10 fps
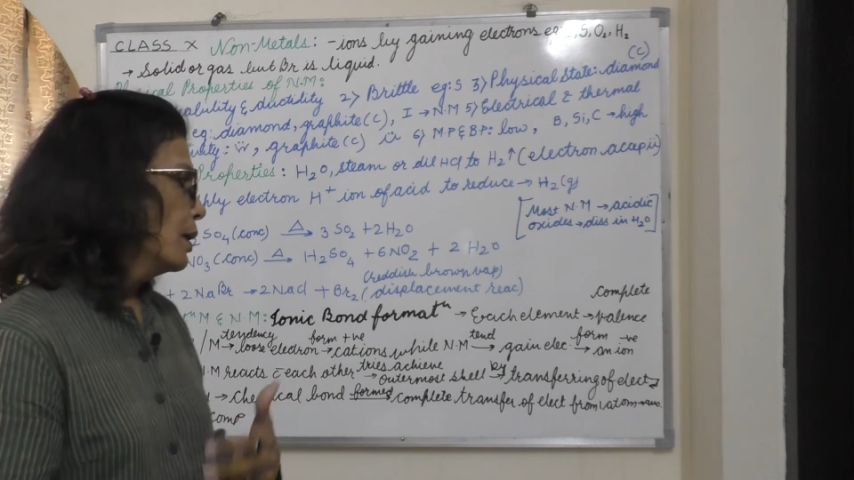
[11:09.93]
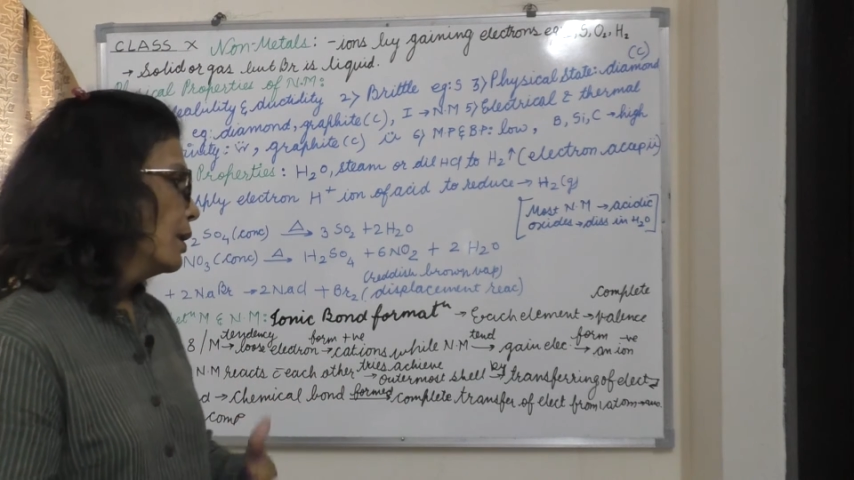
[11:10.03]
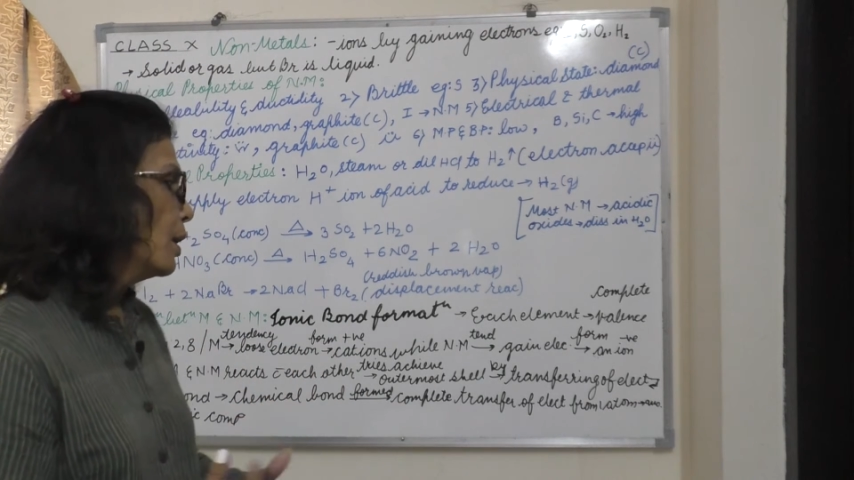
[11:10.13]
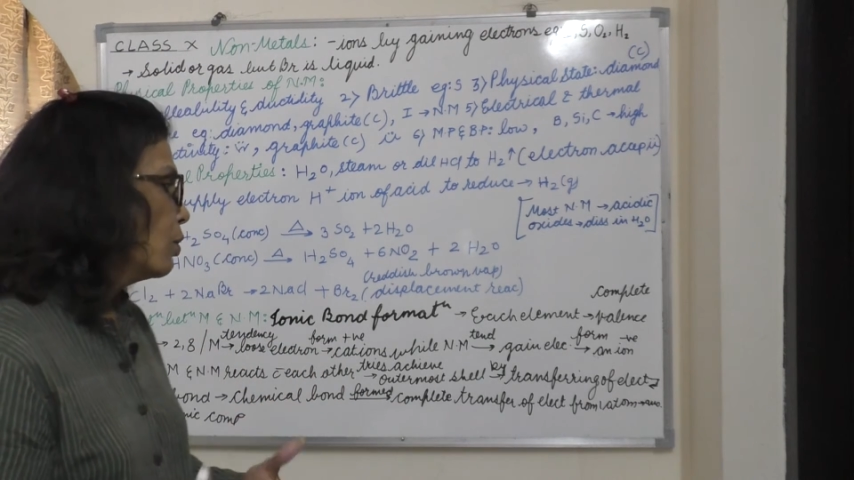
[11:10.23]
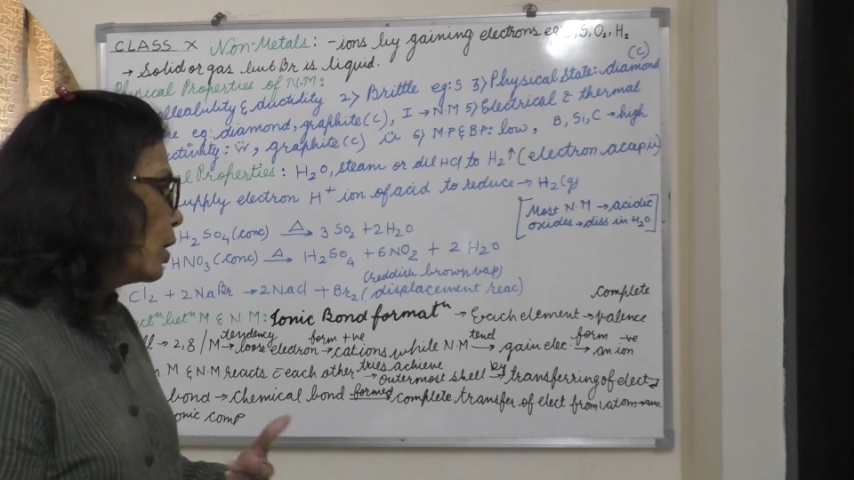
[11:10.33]

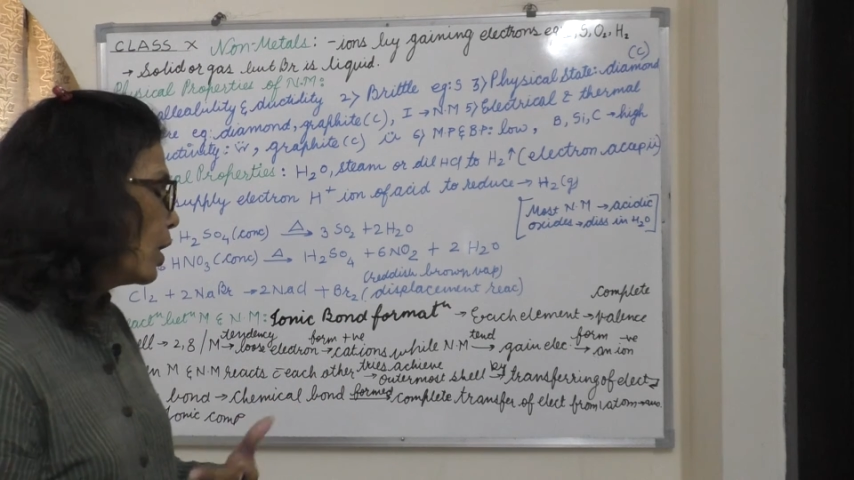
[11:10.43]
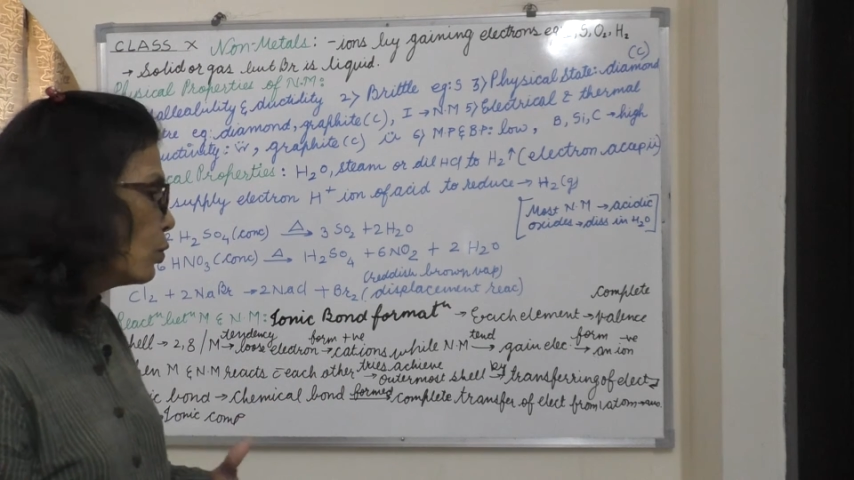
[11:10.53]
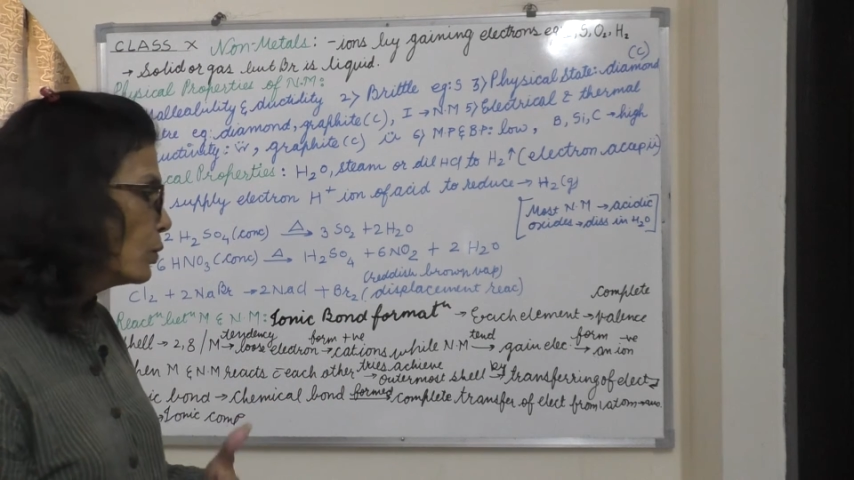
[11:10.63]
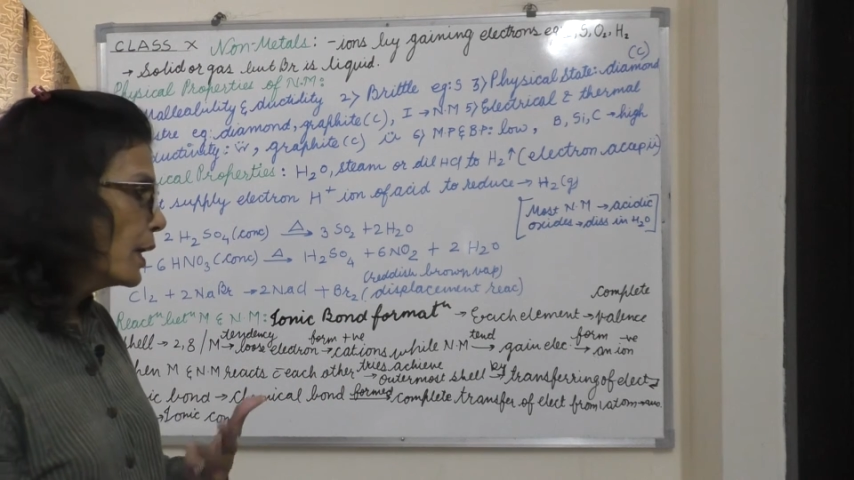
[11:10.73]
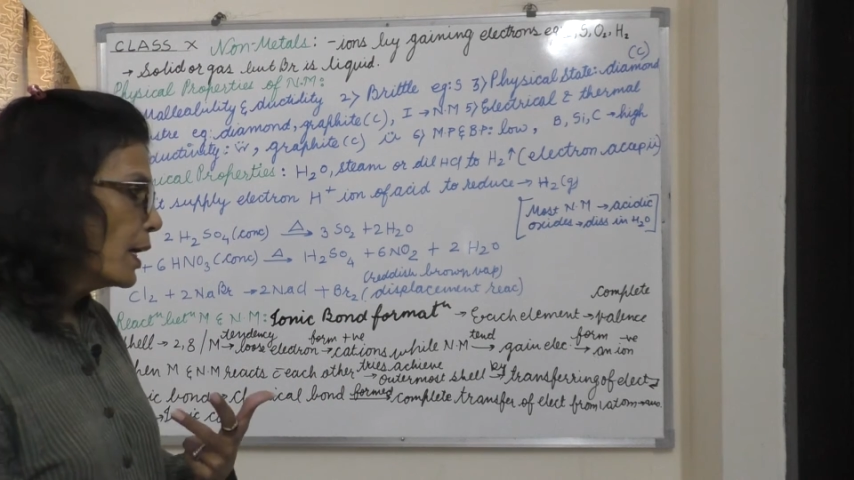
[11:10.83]
Now,
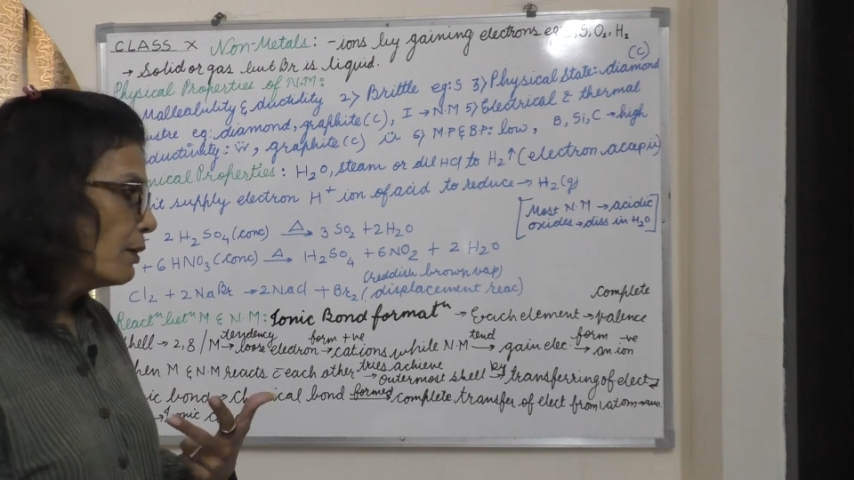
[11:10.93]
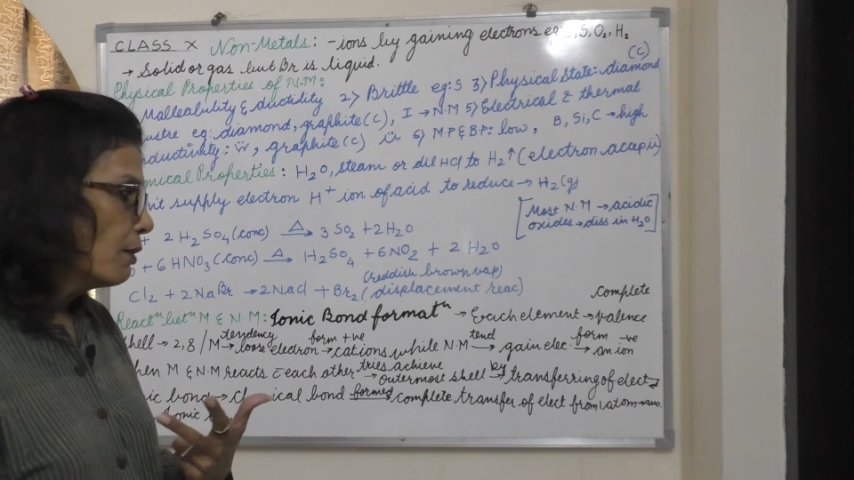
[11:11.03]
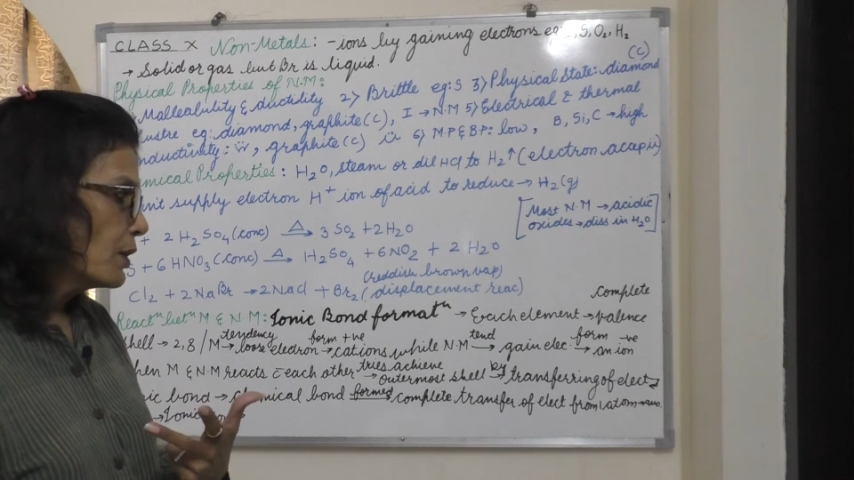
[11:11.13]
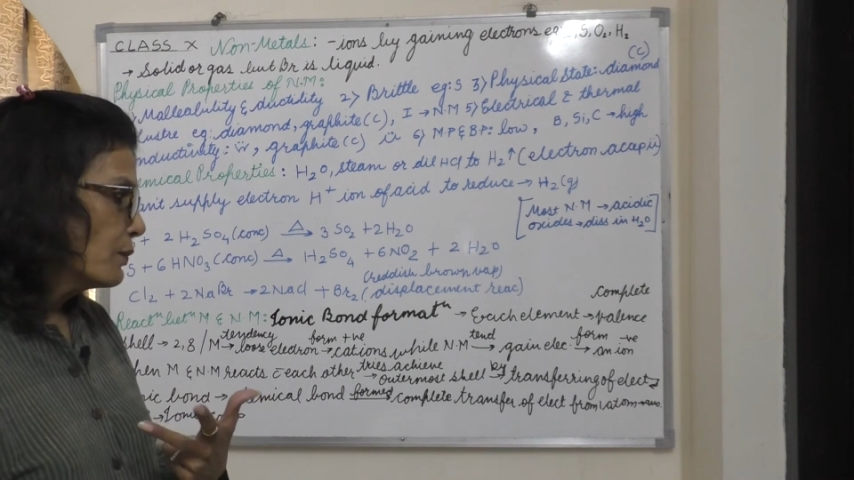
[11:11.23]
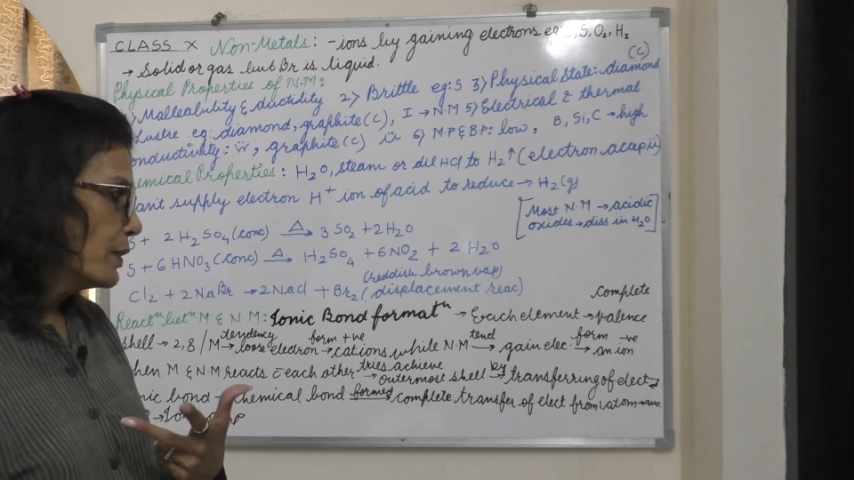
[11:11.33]
how they are
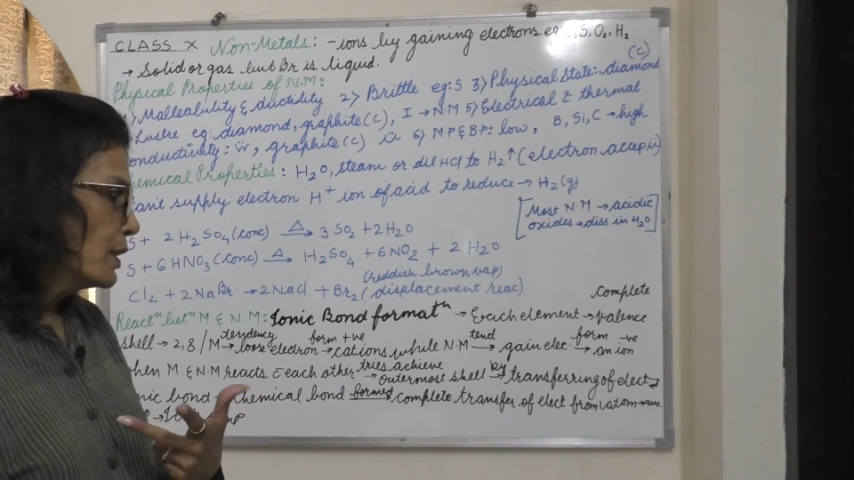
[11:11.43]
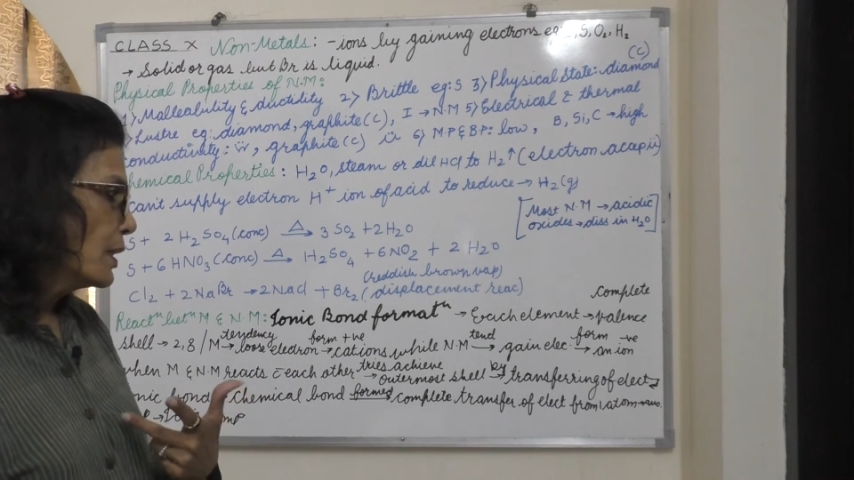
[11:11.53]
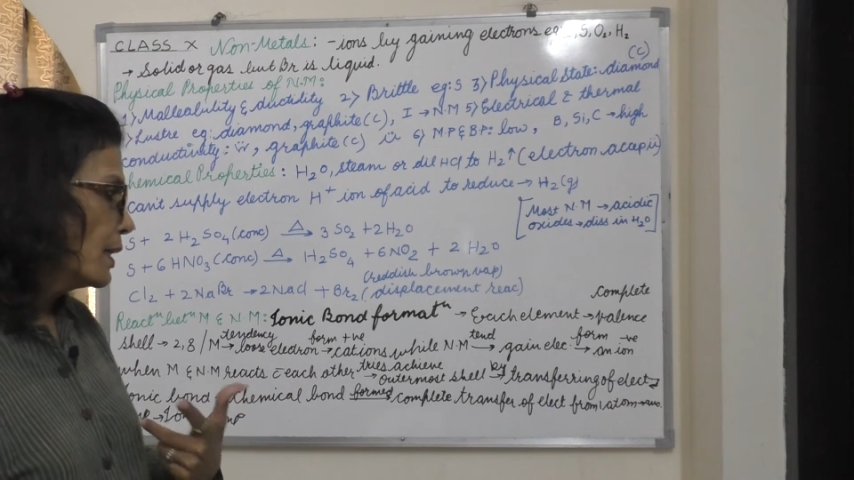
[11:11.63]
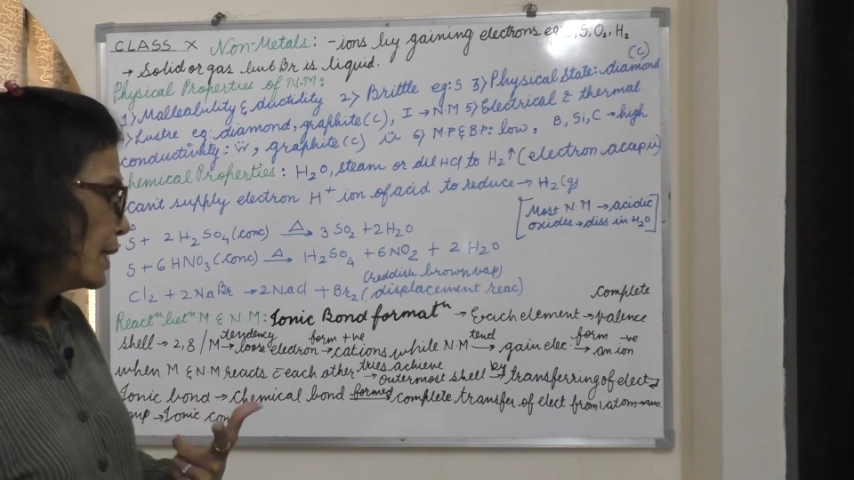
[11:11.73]
transferring the